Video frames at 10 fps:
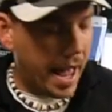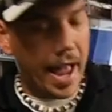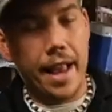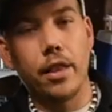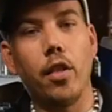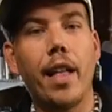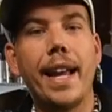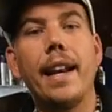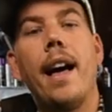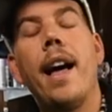and the
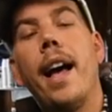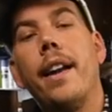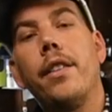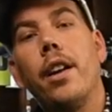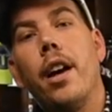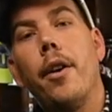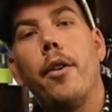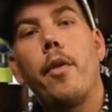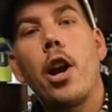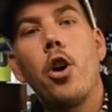light on the
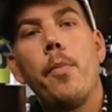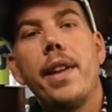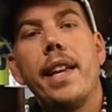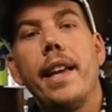Ryobi